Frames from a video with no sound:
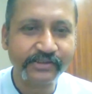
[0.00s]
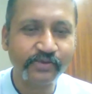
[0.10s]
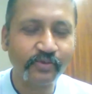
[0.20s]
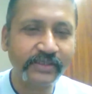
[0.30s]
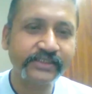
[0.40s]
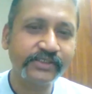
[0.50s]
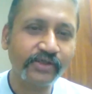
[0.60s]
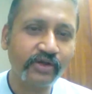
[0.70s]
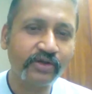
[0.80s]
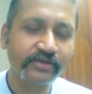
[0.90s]
So what is
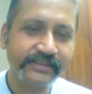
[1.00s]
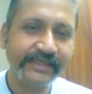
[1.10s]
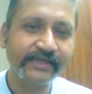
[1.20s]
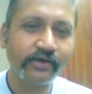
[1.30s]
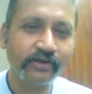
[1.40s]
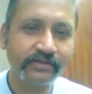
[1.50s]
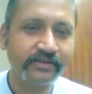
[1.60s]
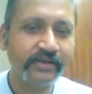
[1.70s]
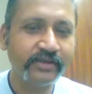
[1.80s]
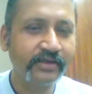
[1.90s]
your take
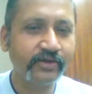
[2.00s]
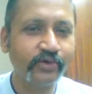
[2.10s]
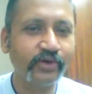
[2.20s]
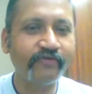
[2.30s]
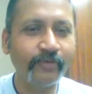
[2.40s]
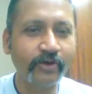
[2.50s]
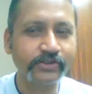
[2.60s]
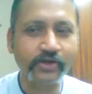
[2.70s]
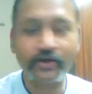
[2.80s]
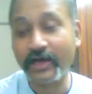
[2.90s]
on role of
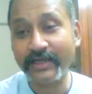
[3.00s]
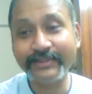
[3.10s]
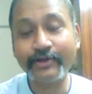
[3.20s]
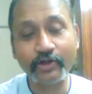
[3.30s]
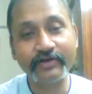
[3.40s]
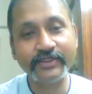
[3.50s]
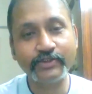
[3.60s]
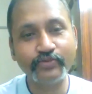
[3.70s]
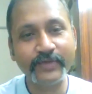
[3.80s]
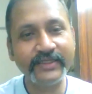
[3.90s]
blogs, or are there already
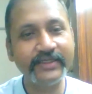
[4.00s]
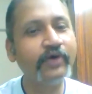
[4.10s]
too many?